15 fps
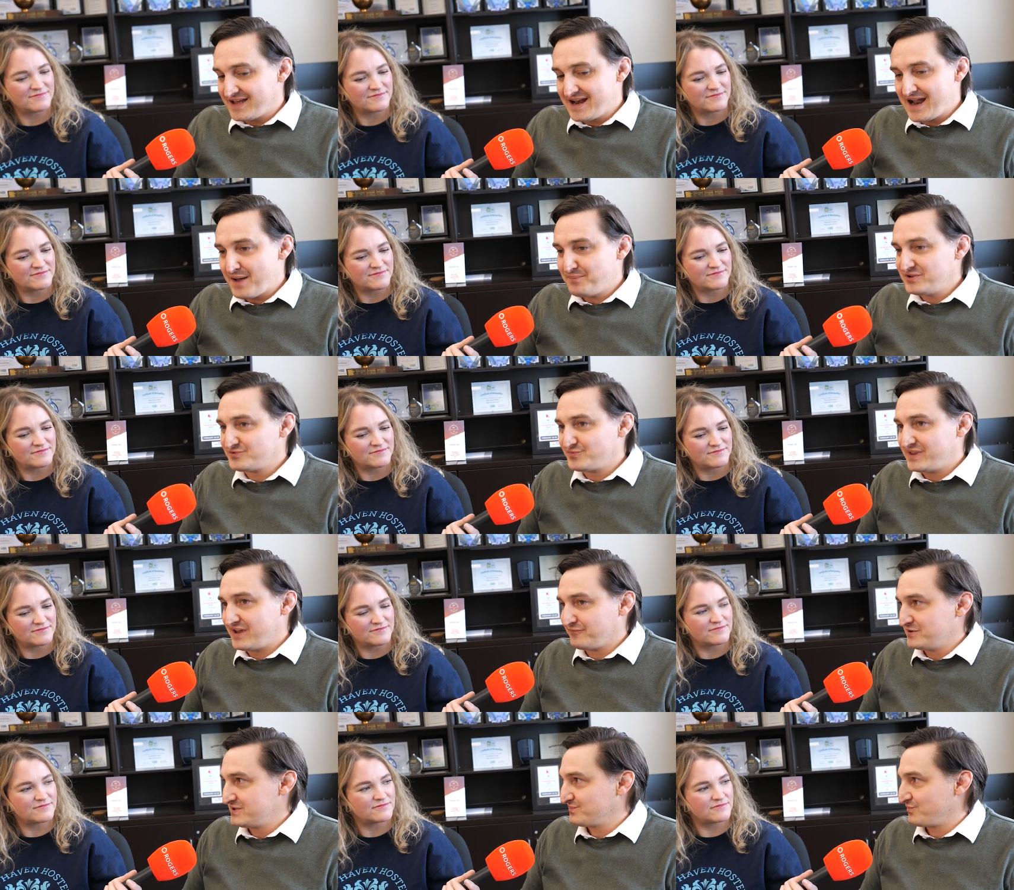Speaker 1: that happens with
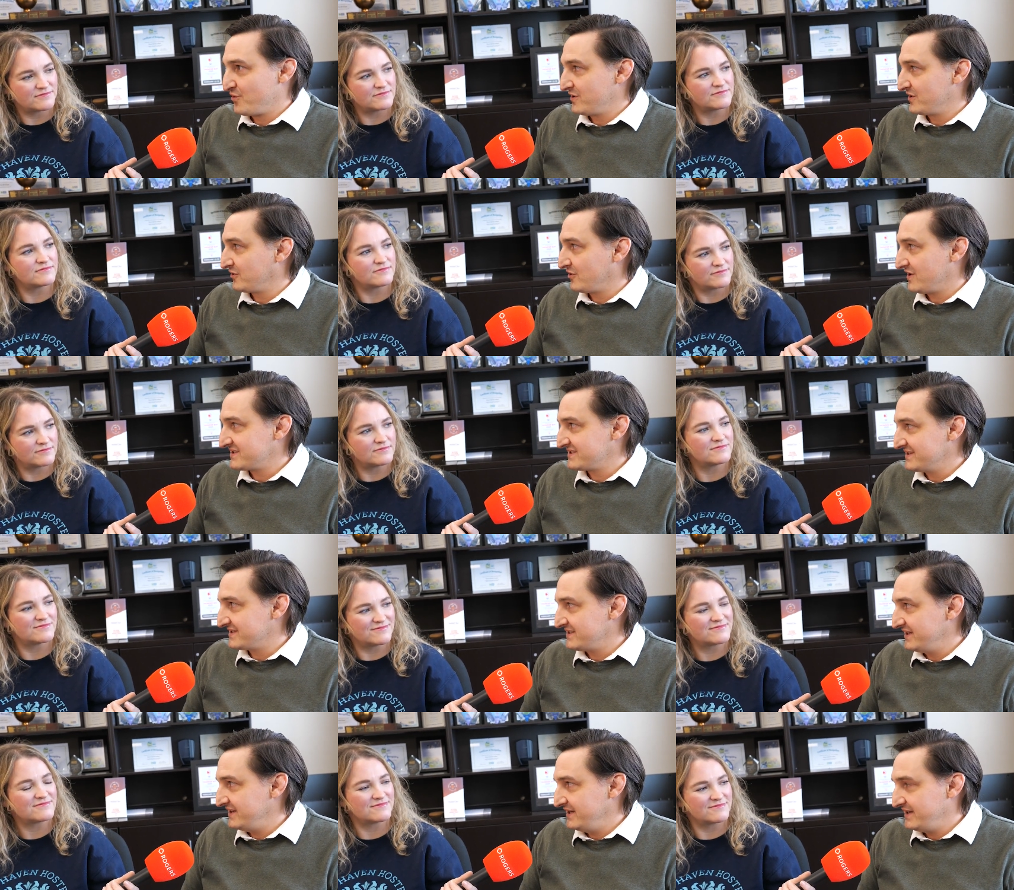every sport across the
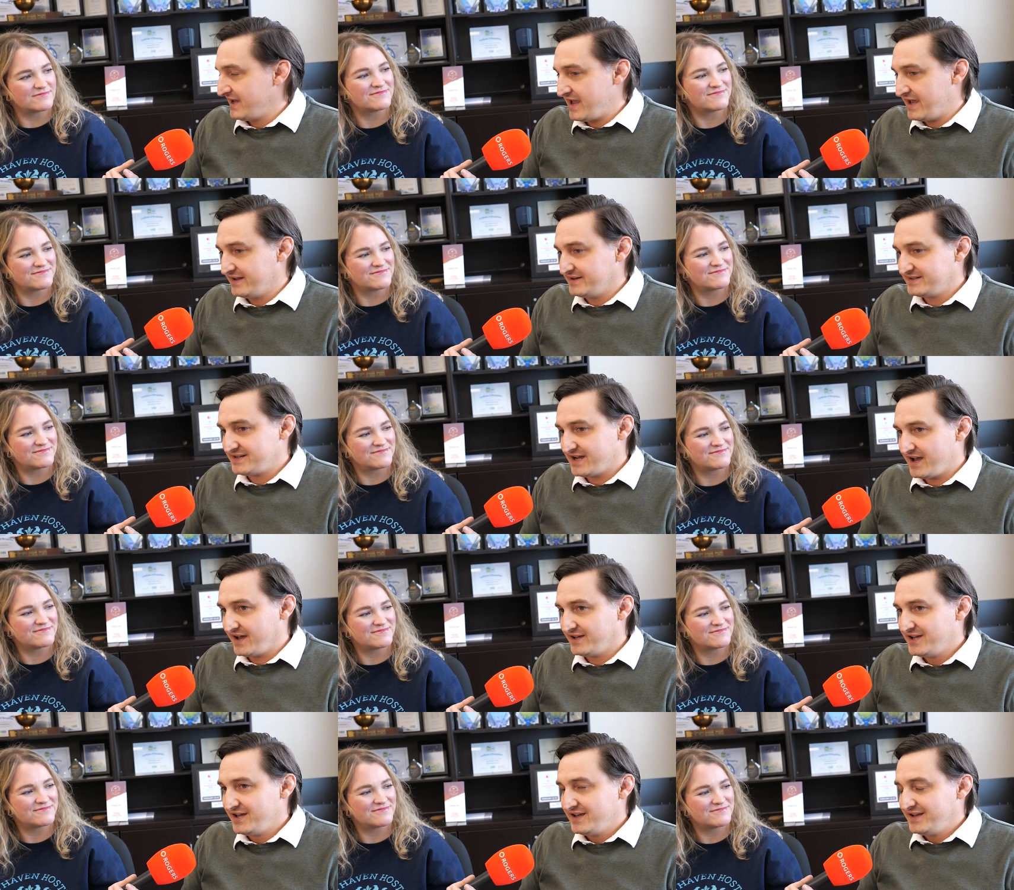city, and uh,
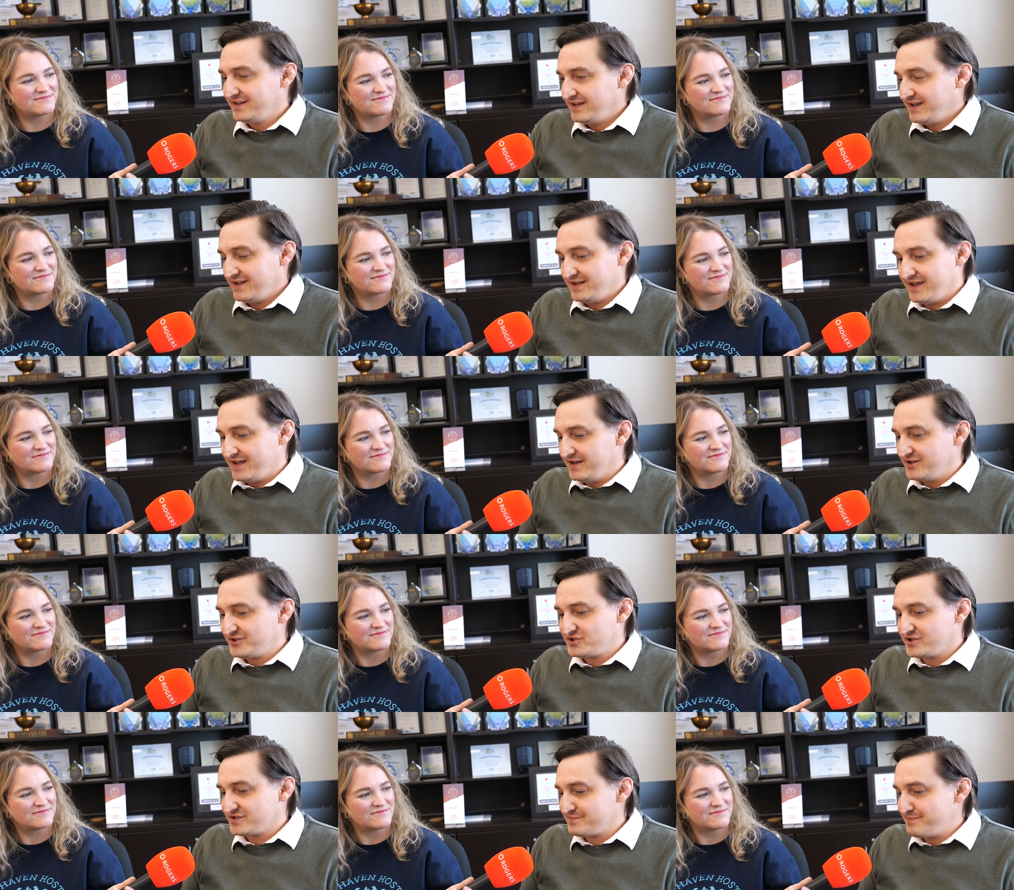and it's
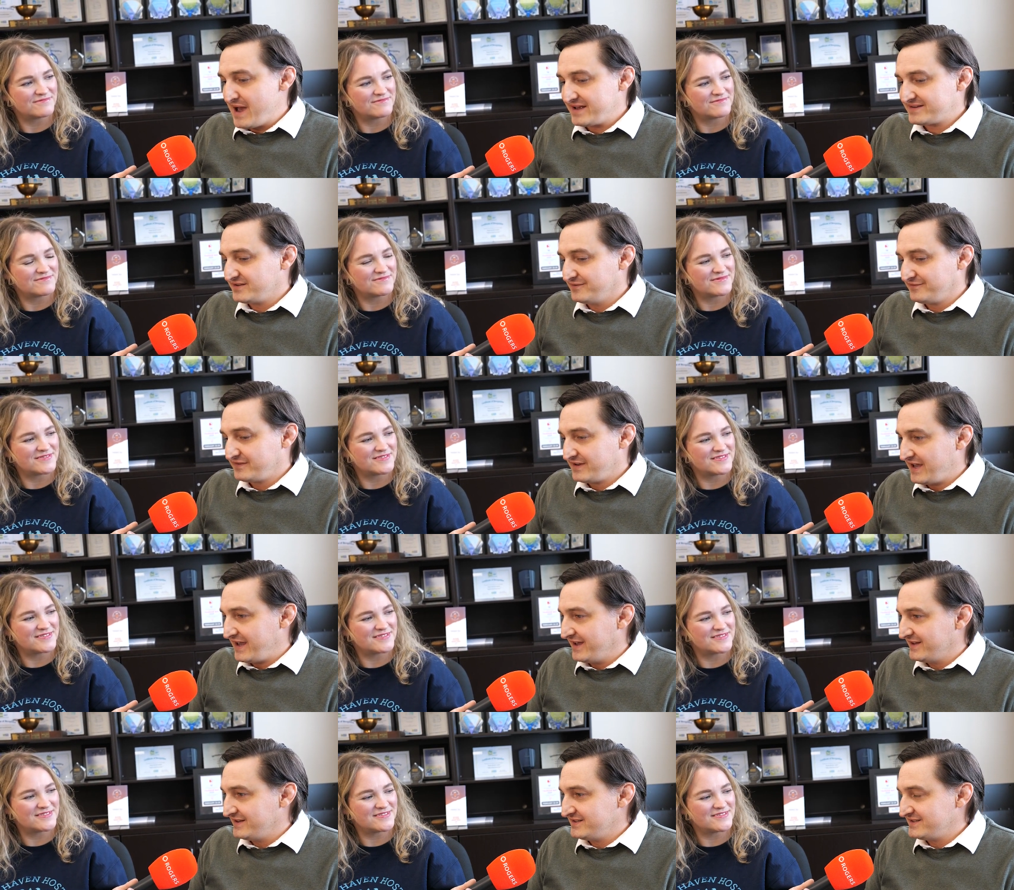just massive.
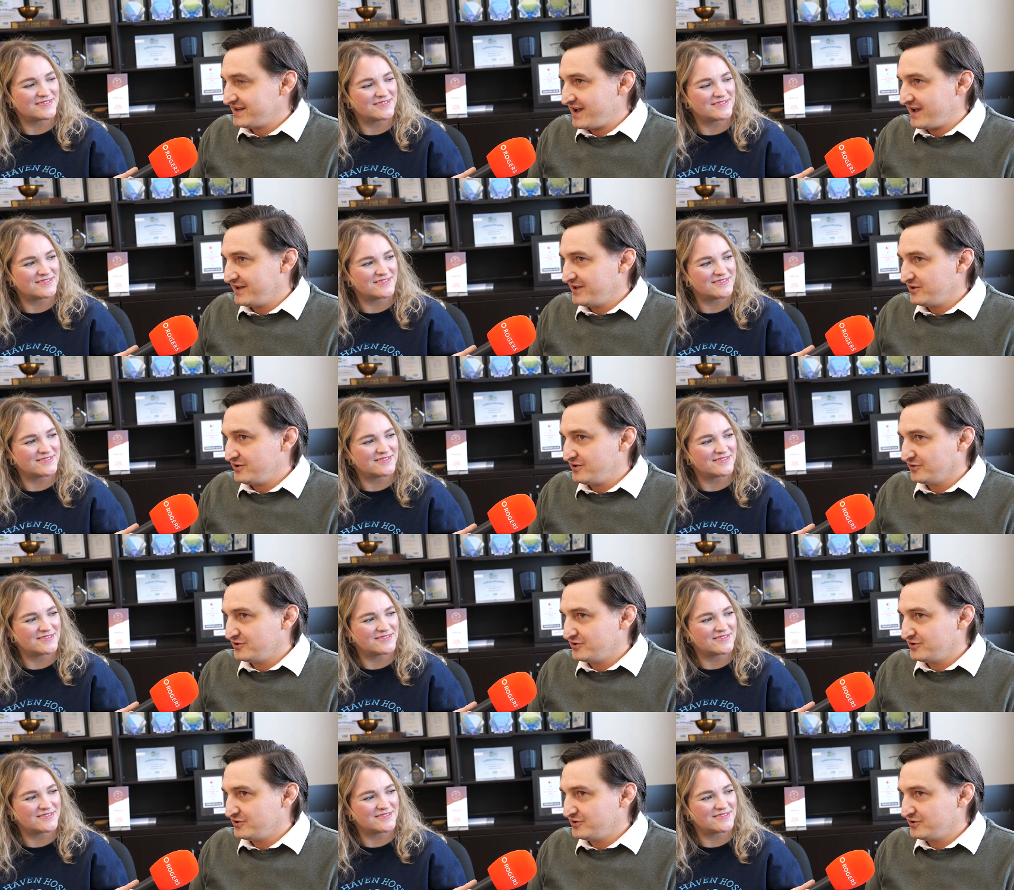And uh, the